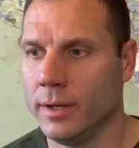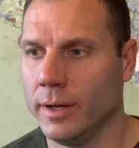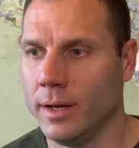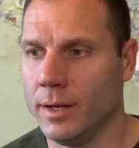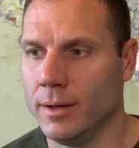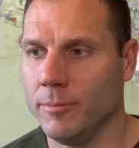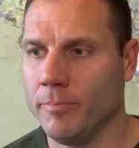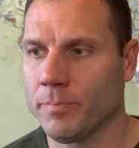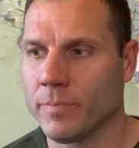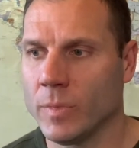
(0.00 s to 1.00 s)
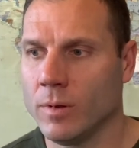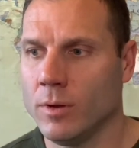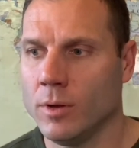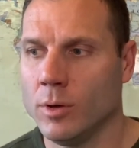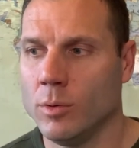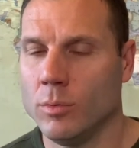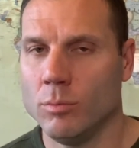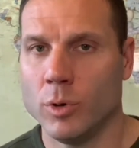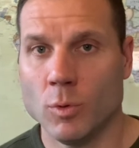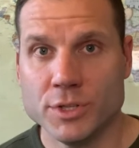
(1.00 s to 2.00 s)
Um,
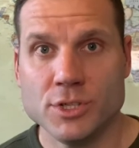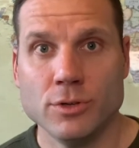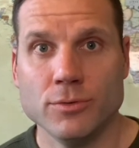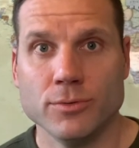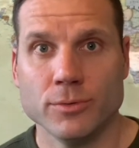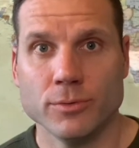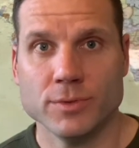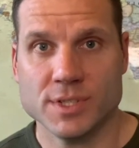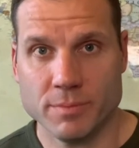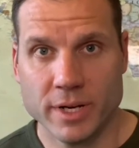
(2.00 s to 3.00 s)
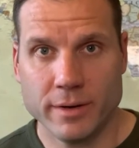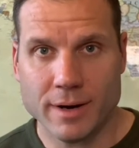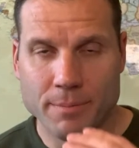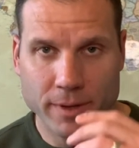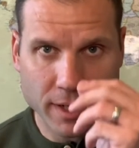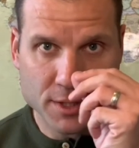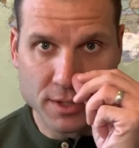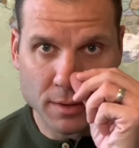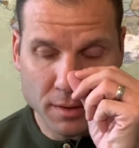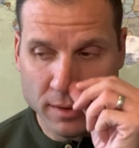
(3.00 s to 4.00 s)
but once you've submitted your
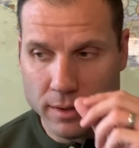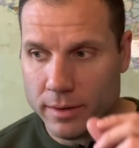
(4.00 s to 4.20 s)
application,